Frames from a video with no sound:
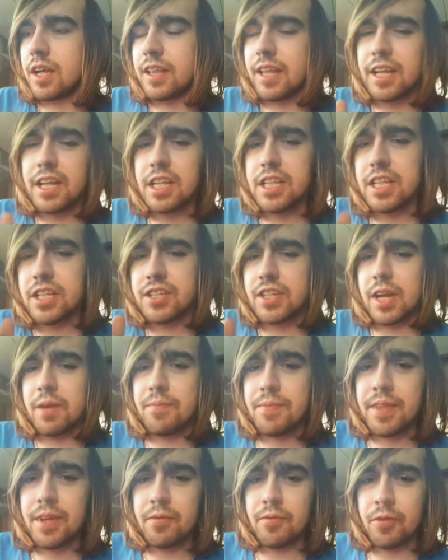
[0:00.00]
They did the
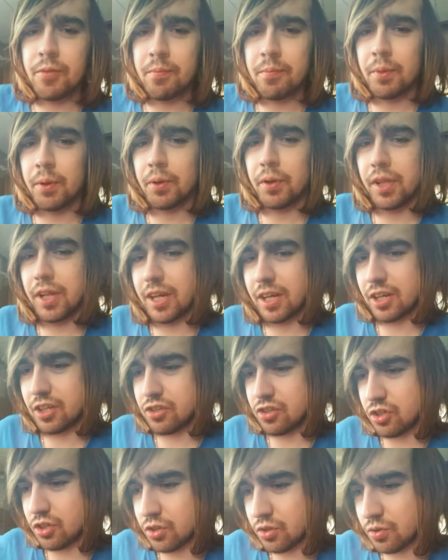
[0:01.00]
same thing with Moloch,
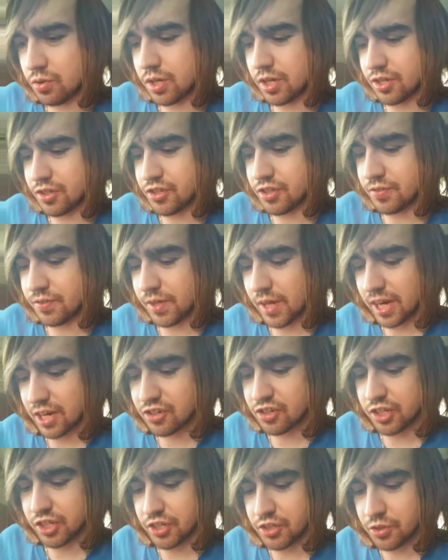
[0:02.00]
too, because if you
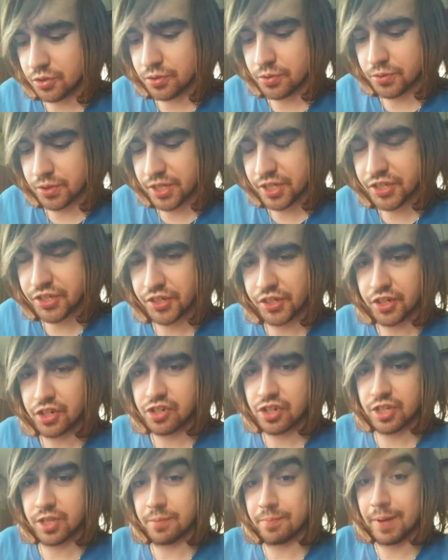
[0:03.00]
actually do
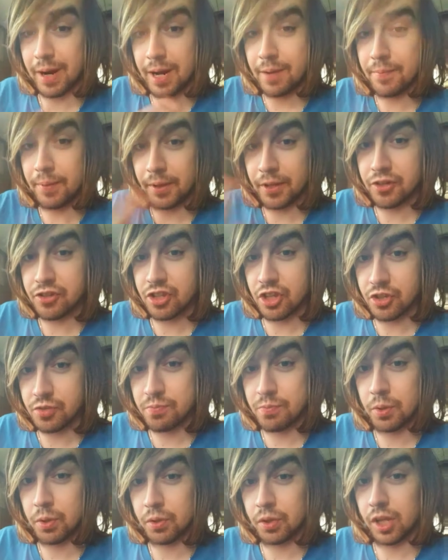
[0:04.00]
research in the Bible, it says
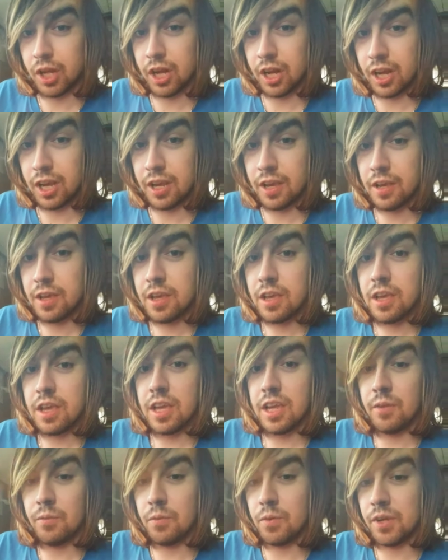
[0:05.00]
Moloch
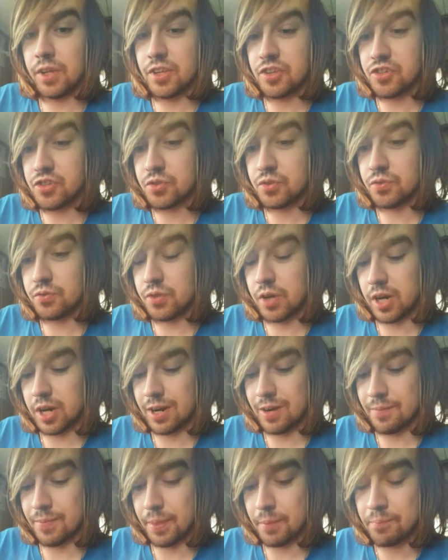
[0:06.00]
was
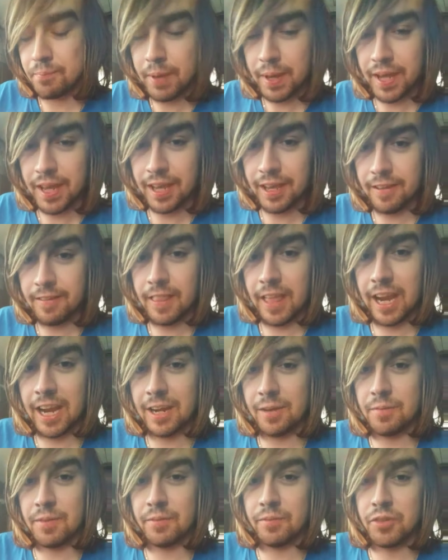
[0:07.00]
was
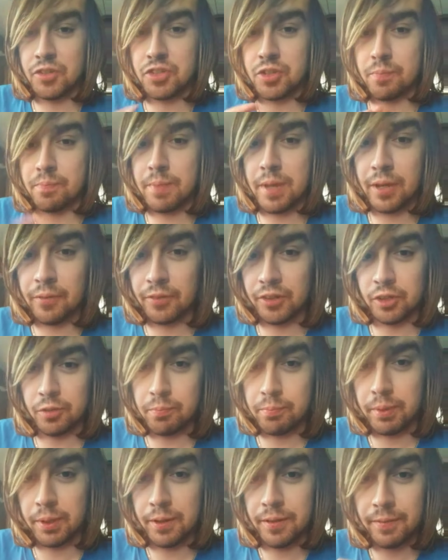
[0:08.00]
the pit where you
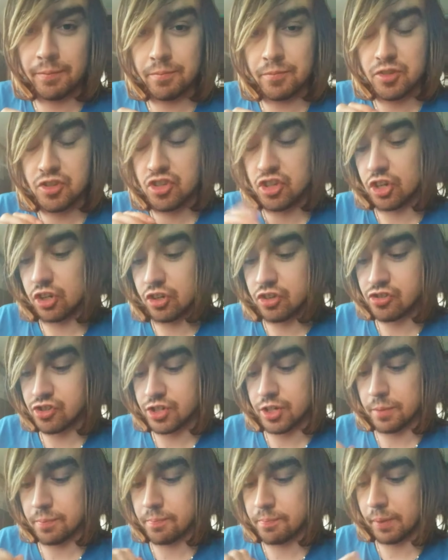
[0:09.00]
put
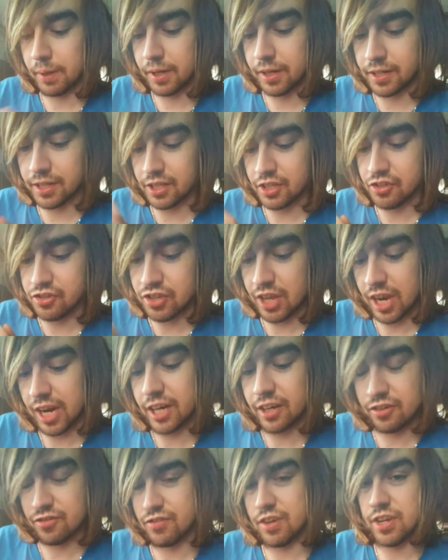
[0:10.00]
children to burn and
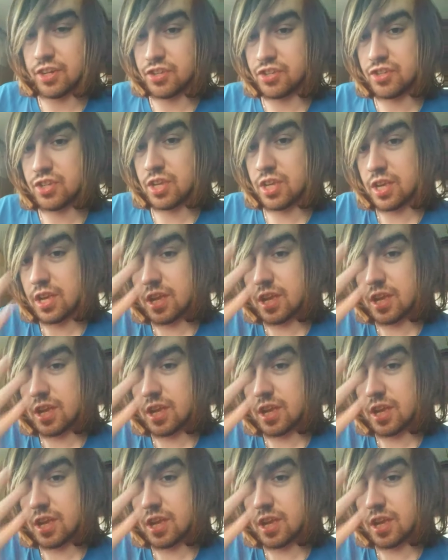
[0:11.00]
sacrifice.